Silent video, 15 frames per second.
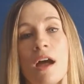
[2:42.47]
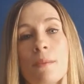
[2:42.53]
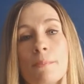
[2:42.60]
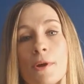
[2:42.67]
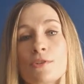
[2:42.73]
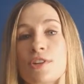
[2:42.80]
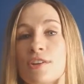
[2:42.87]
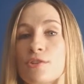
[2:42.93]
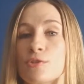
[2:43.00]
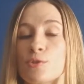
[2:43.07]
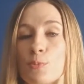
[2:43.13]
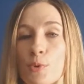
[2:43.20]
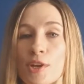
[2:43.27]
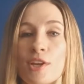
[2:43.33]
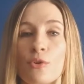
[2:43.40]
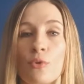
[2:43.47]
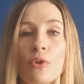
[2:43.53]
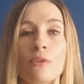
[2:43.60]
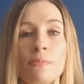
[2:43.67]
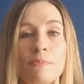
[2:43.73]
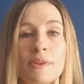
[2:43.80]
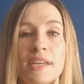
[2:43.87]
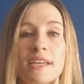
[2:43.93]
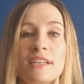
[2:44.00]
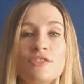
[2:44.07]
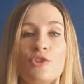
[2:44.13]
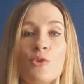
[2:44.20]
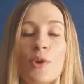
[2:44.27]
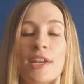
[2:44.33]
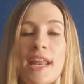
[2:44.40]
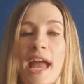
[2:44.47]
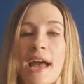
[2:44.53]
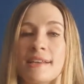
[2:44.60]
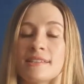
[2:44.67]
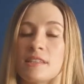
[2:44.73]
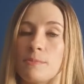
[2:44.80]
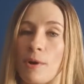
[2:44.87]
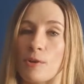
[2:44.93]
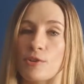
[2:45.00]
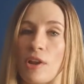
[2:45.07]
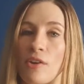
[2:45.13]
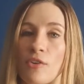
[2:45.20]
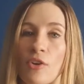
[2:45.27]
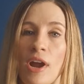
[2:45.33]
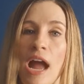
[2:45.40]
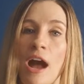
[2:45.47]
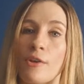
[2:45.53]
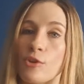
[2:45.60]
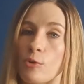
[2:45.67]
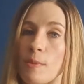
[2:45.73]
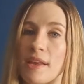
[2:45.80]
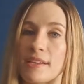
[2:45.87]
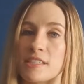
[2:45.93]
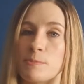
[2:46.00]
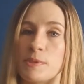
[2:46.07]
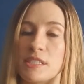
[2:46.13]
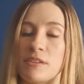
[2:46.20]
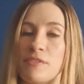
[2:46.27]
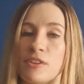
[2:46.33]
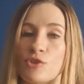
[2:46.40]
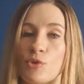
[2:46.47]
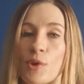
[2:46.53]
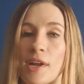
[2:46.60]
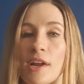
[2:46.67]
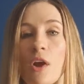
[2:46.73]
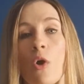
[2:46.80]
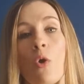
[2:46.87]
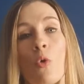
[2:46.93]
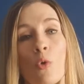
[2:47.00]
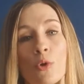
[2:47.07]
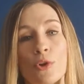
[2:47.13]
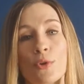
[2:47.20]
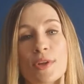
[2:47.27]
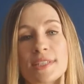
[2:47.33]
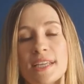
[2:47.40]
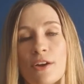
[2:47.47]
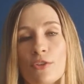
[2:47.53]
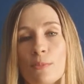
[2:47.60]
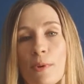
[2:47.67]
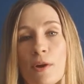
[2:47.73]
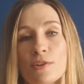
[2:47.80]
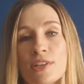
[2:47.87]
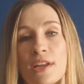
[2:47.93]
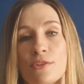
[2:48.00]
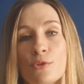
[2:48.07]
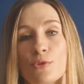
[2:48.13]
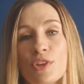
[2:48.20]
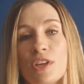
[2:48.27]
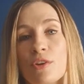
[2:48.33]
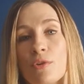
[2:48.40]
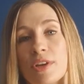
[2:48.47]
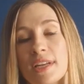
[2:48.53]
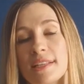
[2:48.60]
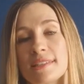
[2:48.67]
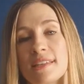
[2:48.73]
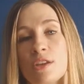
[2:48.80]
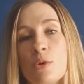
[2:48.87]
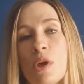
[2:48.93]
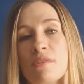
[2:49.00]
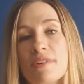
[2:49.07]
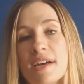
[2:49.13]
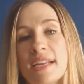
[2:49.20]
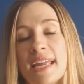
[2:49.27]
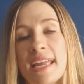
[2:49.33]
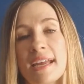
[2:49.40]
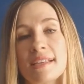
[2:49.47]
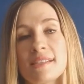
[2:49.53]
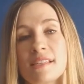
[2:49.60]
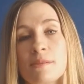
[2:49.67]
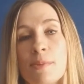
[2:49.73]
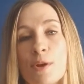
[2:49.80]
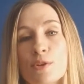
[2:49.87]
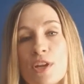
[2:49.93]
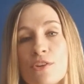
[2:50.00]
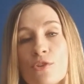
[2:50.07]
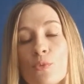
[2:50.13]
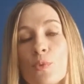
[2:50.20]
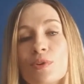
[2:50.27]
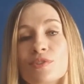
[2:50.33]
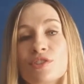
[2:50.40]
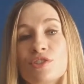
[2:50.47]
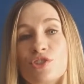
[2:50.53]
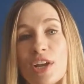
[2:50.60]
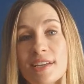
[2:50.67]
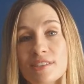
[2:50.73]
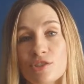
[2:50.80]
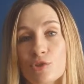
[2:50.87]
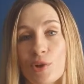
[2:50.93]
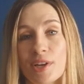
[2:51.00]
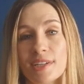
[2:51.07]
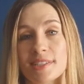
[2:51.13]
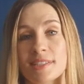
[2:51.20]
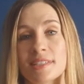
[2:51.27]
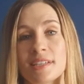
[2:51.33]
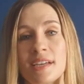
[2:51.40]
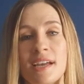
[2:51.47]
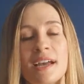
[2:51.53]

Bartender is pretty cool because you can ask the bartender, how do you make a specific drink? Or you can tell the bartender the ingredients that you have on hand, and the bartender will suggest drinks.